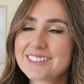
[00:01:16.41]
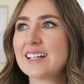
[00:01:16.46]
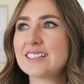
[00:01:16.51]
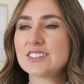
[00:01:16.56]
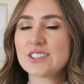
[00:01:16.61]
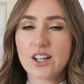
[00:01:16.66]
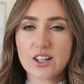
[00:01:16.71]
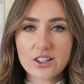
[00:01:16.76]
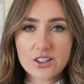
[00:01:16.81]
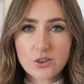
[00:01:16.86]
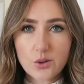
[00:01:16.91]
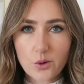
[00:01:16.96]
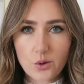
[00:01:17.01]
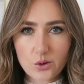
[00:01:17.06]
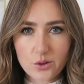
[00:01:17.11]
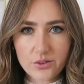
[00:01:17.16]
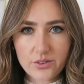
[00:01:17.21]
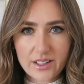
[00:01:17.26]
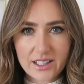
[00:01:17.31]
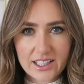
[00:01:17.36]
I started
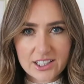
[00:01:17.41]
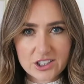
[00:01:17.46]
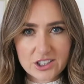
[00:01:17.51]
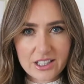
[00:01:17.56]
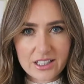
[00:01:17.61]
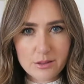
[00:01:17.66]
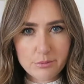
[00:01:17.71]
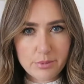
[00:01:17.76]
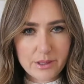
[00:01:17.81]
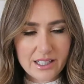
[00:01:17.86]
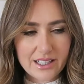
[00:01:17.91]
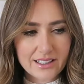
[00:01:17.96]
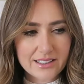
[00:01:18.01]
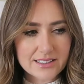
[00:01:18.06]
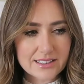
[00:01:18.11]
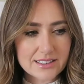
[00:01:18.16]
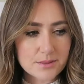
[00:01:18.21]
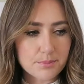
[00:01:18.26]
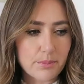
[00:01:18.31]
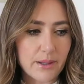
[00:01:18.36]
off initially being
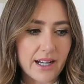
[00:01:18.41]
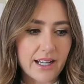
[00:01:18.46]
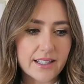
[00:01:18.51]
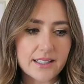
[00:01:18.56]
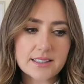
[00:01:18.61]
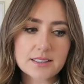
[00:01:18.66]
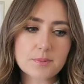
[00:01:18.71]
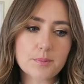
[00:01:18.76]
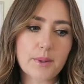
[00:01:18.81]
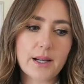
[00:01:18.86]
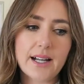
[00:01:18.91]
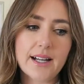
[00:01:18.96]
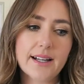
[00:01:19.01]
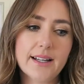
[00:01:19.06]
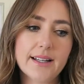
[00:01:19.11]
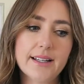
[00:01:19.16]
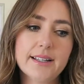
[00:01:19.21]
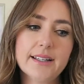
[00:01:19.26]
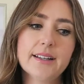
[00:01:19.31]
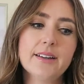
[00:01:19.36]
inspired
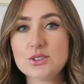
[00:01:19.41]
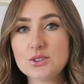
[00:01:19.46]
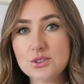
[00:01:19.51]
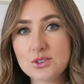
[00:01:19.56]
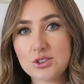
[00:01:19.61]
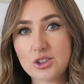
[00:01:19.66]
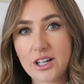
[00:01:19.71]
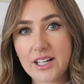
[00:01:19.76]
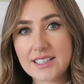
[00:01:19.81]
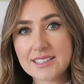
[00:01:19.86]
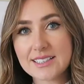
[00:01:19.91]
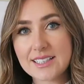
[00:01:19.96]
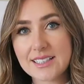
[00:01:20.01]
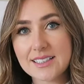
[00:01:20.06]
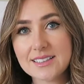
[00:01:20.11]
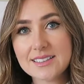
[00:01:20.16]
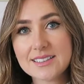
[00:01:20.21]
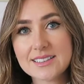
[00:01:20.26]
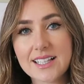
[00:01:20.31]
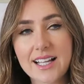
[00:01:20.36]
by two
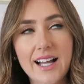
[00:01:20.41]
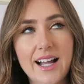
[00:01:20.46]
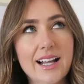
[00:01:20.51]
dresses.